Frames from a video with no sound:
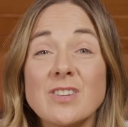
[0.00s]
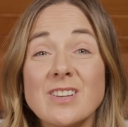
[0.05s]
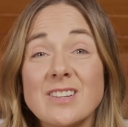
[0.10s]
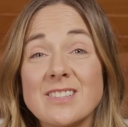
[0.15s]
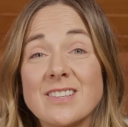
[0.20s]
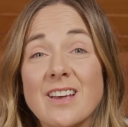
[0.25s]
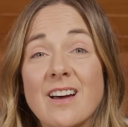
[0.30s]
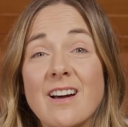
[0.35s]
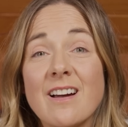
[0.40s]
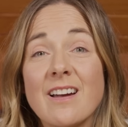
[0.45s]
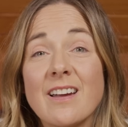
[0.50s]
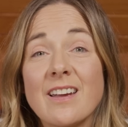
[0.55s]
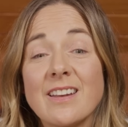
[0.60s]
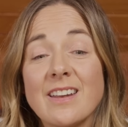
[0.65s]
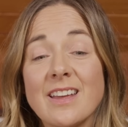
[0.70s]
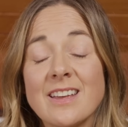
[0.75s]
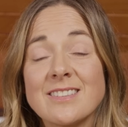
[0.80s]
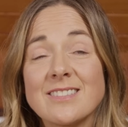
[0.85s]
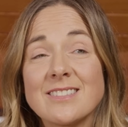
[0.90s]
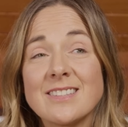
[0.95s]
design,
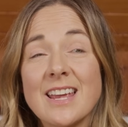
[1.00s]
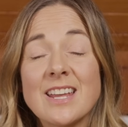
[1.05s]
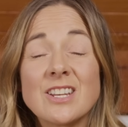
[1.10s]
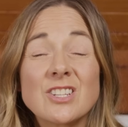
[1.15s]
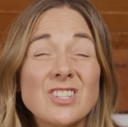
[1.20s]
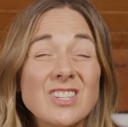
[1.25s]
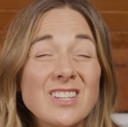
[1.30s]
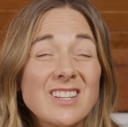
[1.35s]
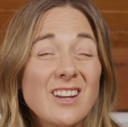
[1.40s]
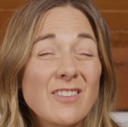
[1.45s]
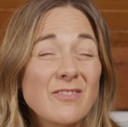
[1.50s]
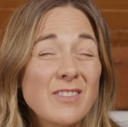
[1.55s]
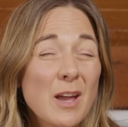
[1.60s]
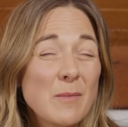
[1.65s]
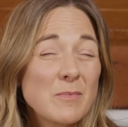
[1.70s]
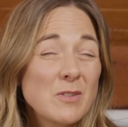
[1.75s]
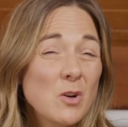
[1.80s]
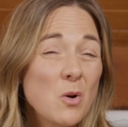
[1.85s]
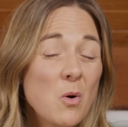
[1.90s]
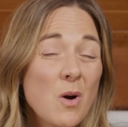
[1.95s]
essentially I've
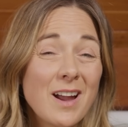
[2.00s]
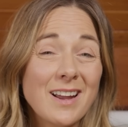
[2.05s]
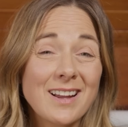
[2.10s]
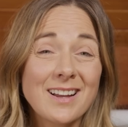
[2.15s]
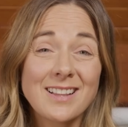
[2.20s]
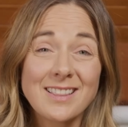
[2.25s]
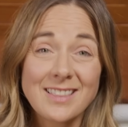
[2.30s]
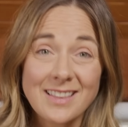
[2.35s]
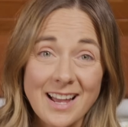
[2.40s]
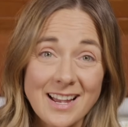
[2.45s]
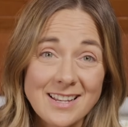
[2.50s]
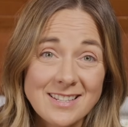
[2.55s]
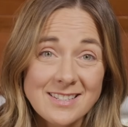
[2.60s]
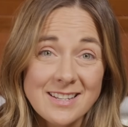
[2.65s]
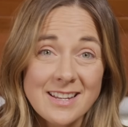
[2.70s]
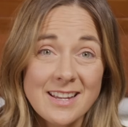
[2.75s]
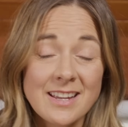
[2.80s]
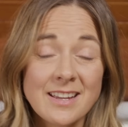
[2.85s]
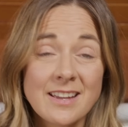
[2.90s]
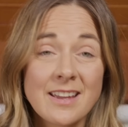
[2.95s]
kept it quite
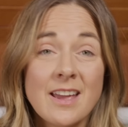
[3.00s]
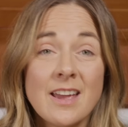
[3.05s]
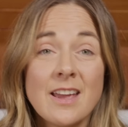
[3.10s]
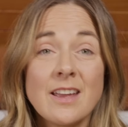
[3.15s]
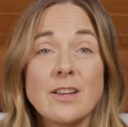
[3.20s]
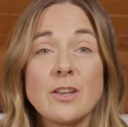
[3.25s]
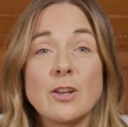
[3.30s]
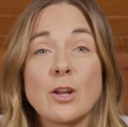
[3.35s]
classic. You